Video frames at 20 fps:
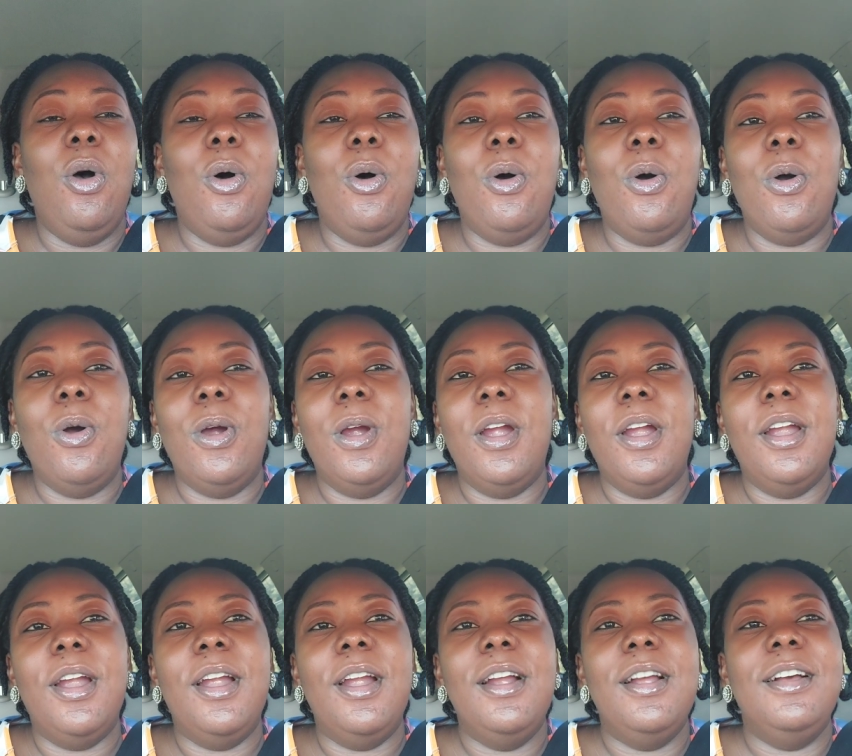
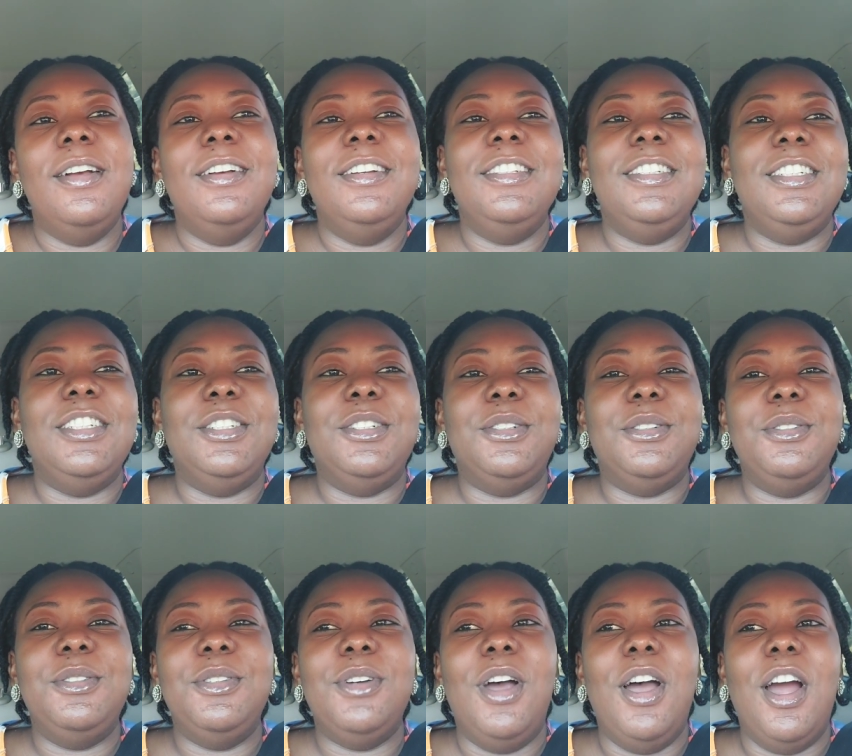Or, you
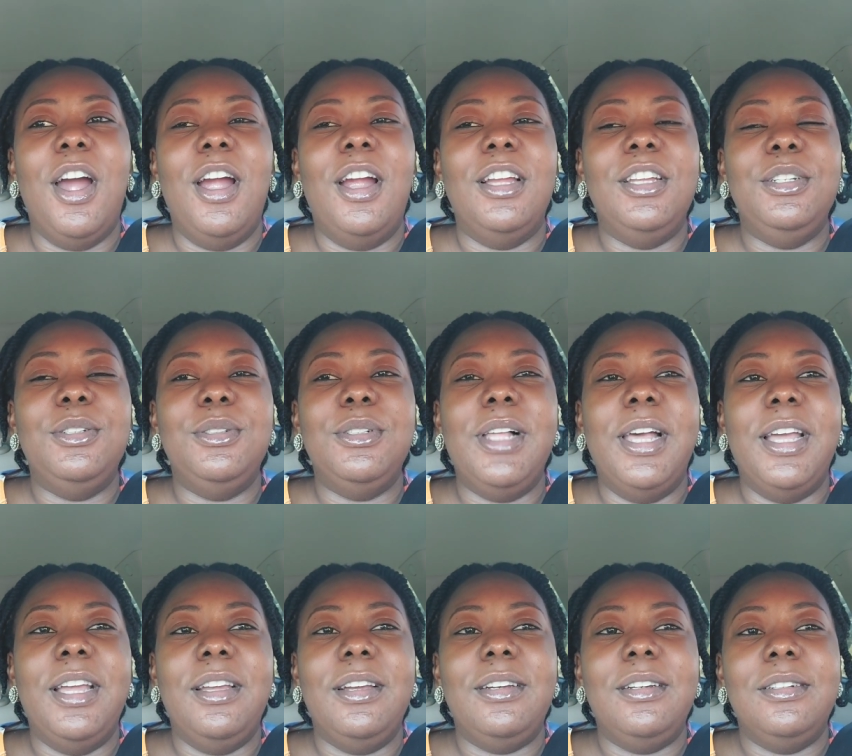know, are you
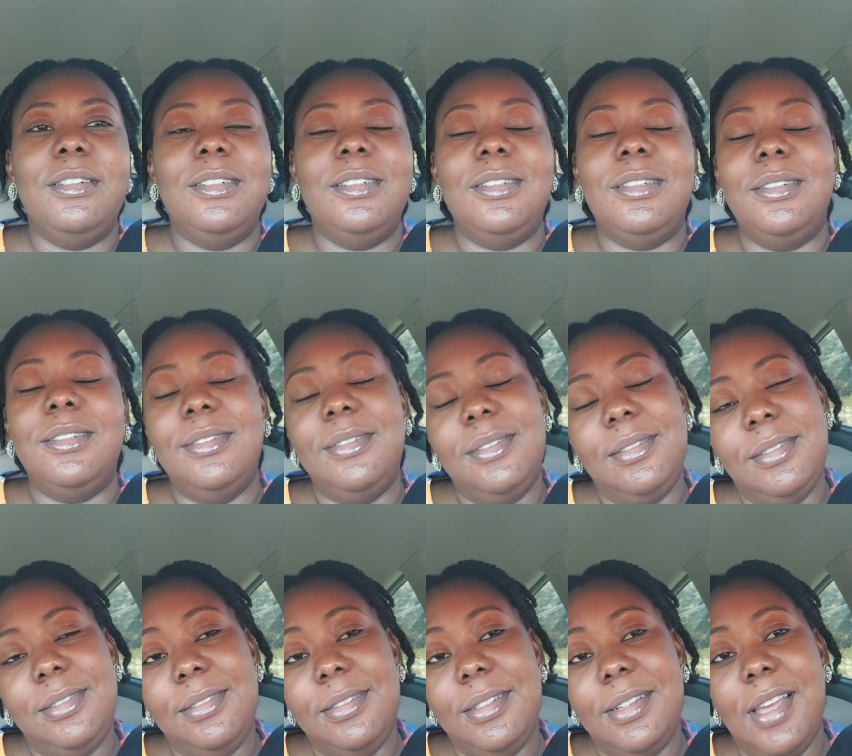like, ugh,
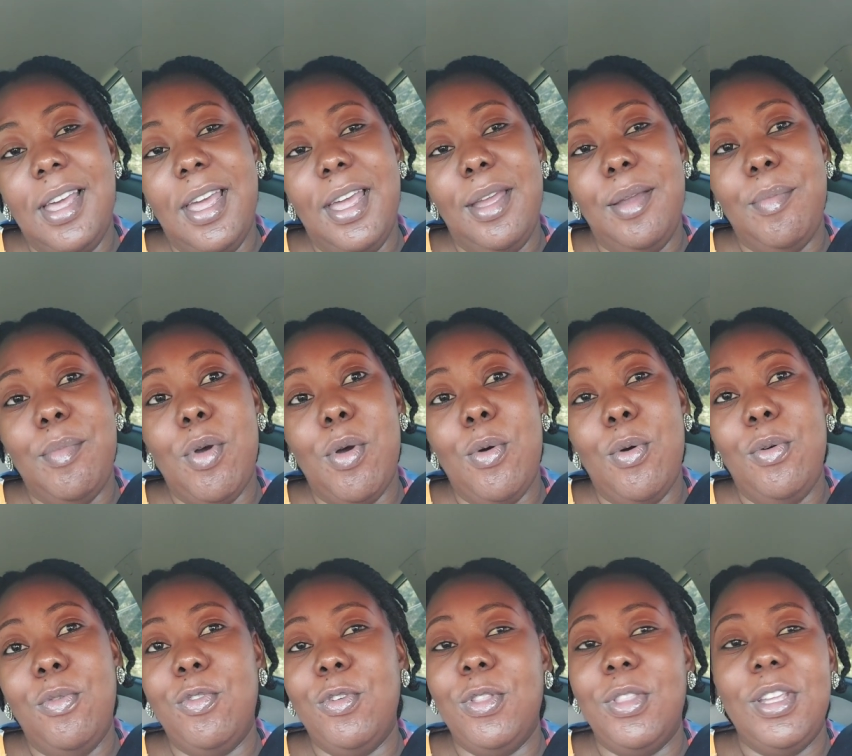I'm
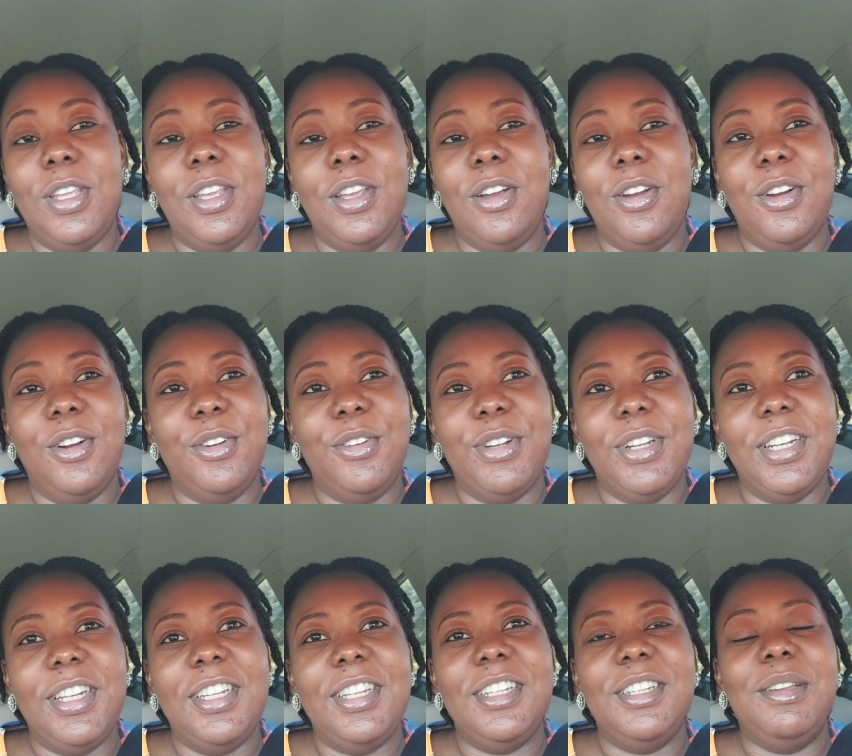over the year
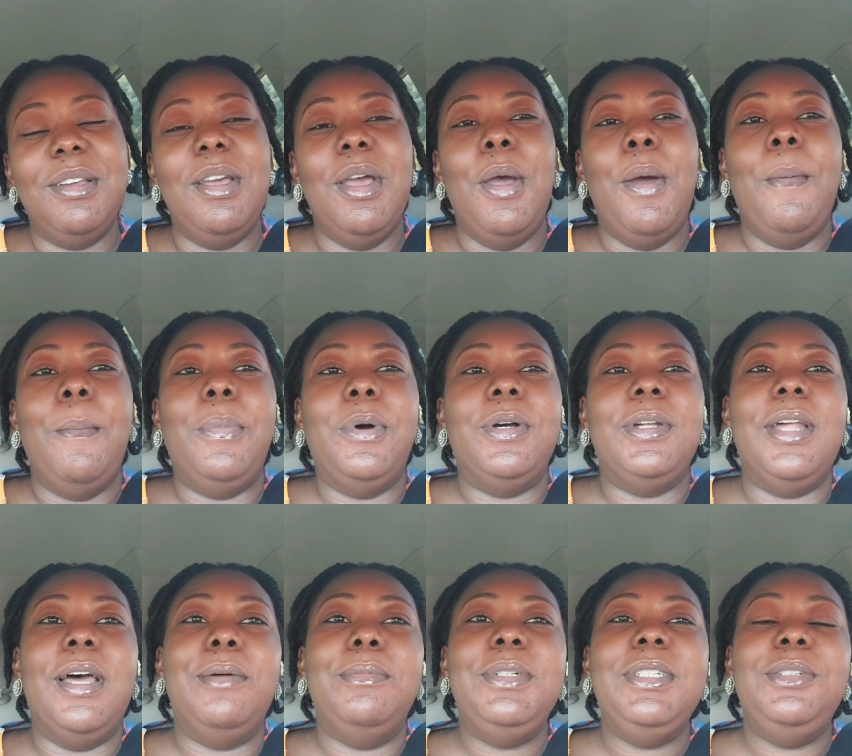already?
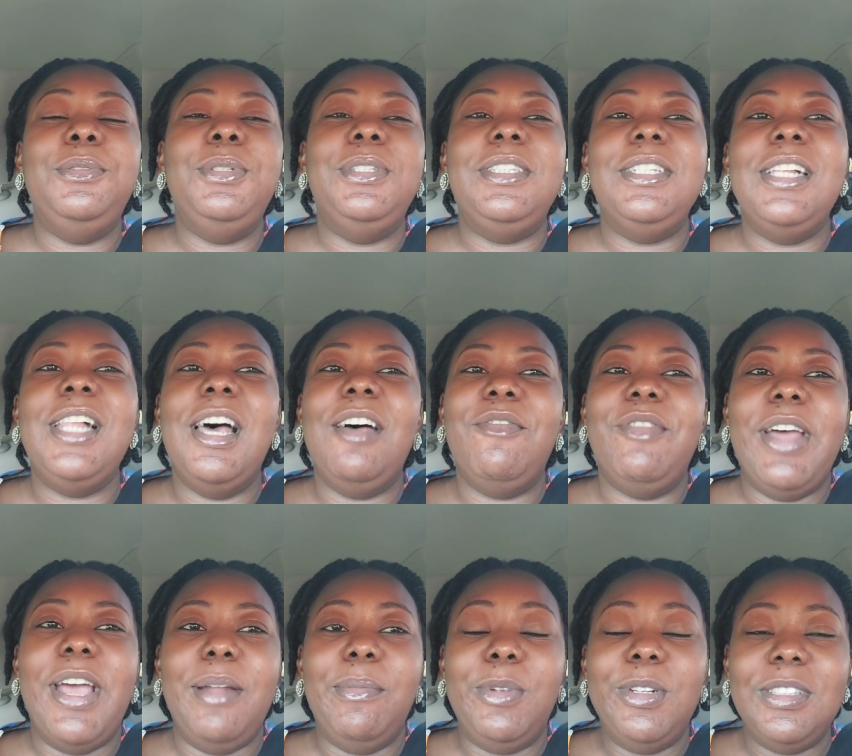But I mean, we still have
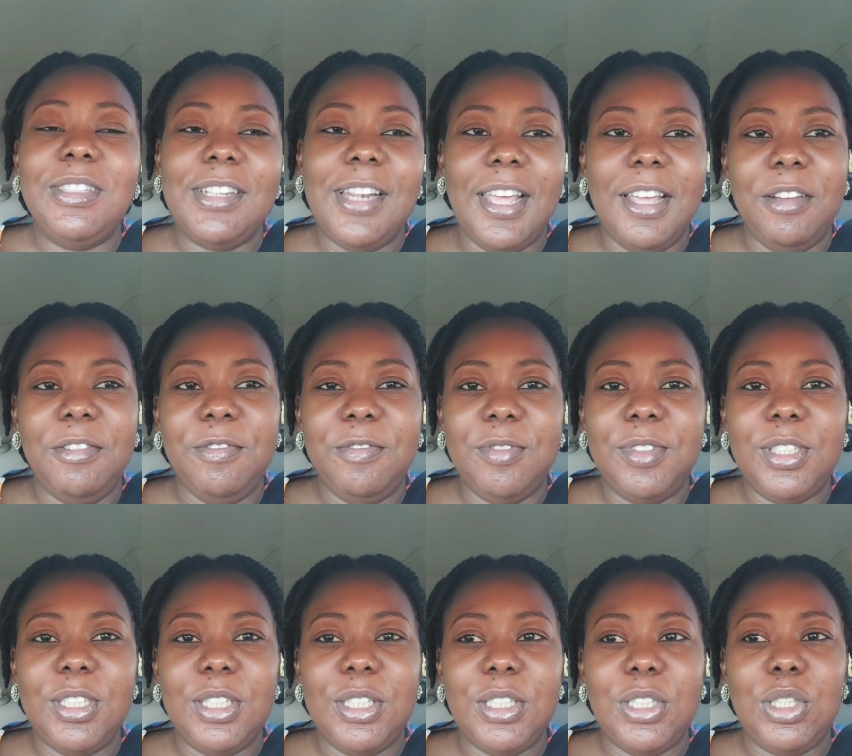nine months
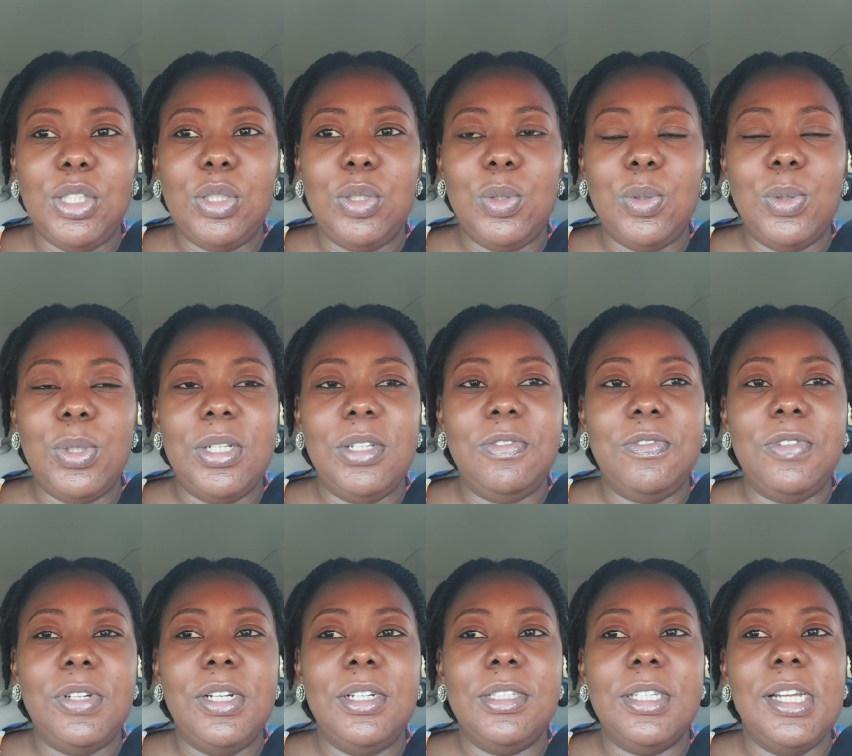left. So if
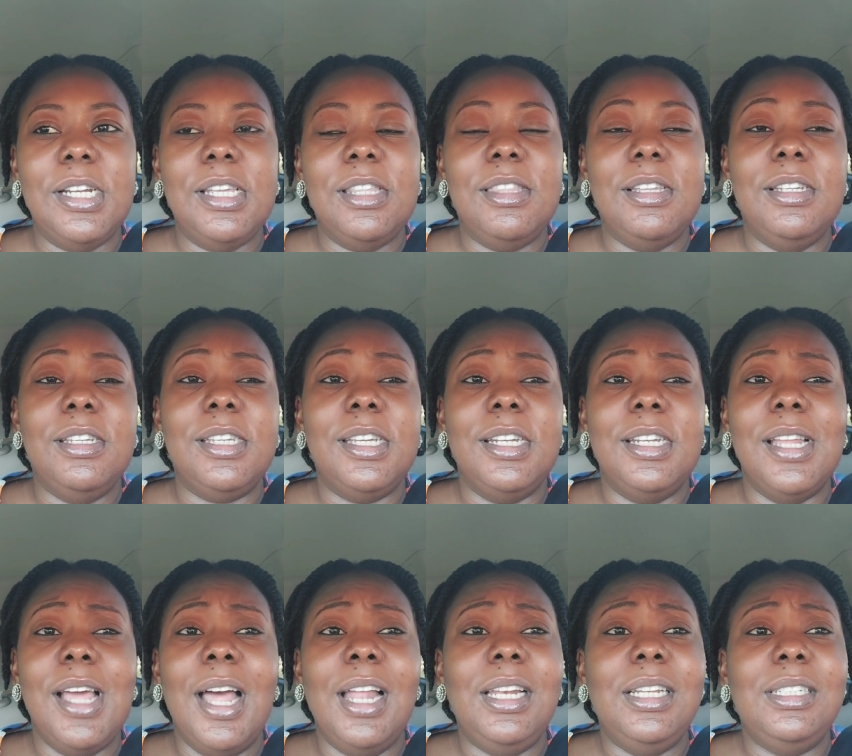there's anything, you
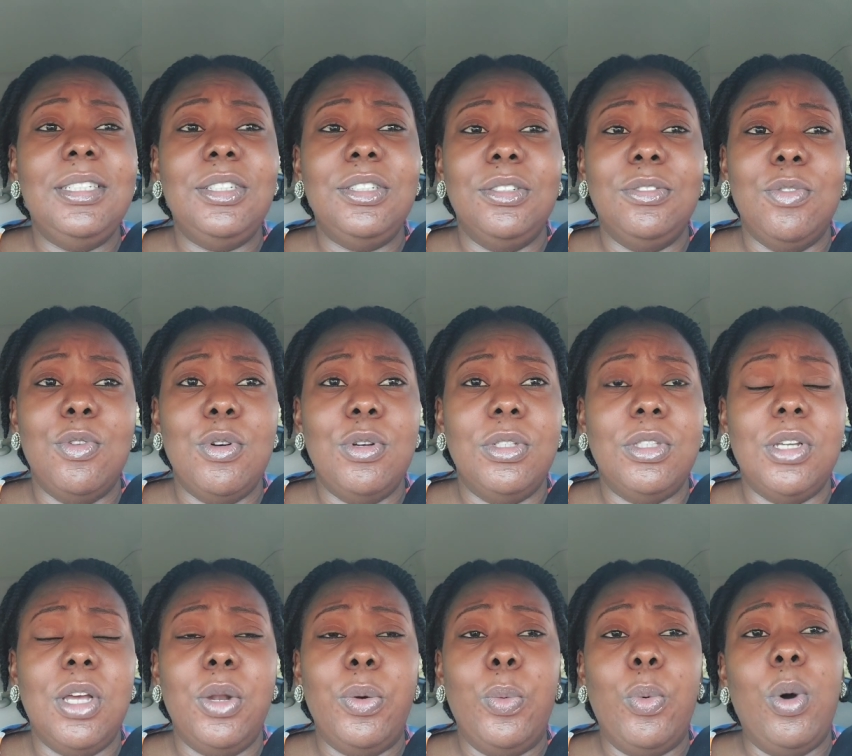can at least just focus
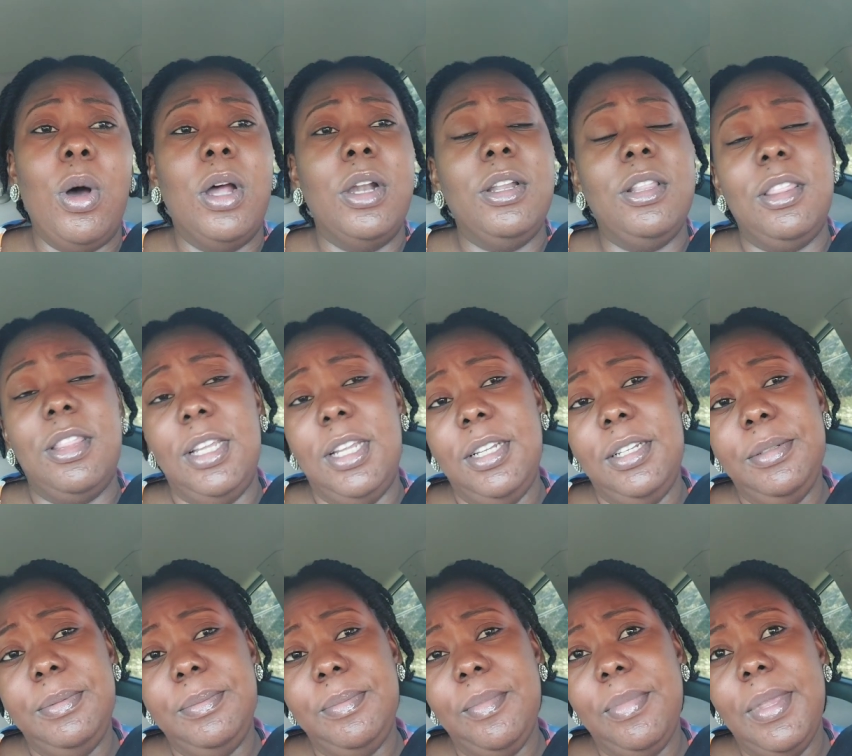on one
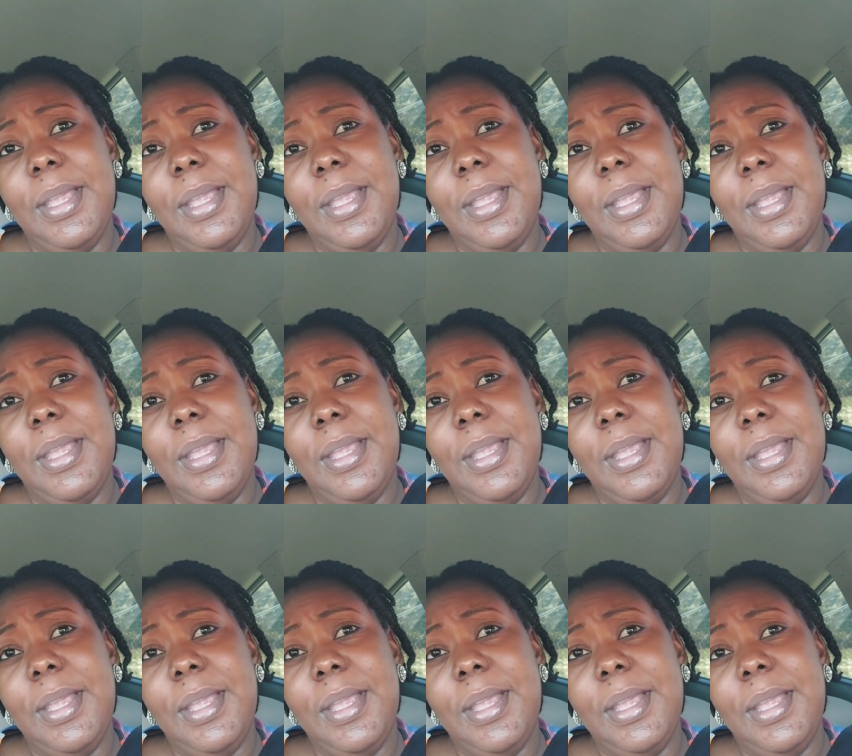thing